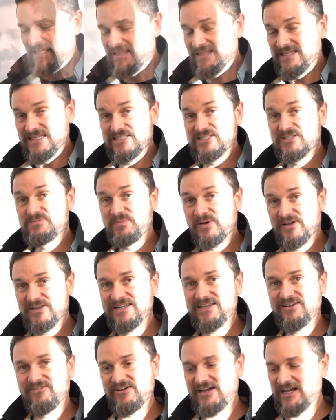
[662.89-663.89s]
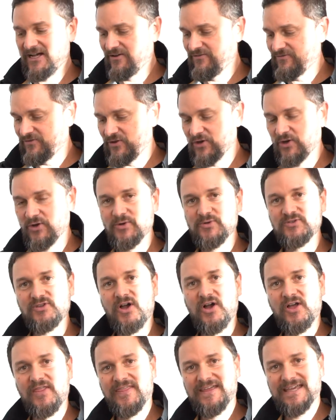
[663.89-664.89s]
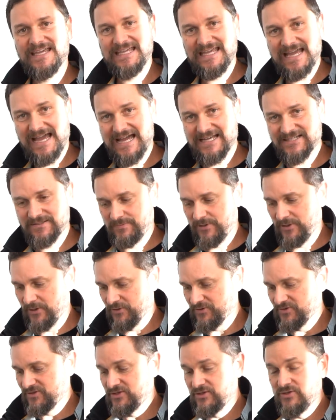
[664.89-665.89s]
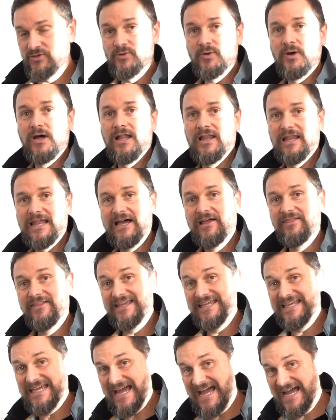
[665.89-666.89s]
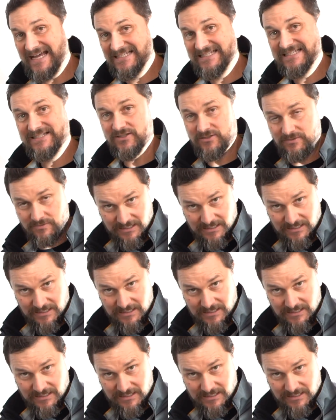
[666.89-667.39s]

The spunding valve goes on the gas post to allow the gas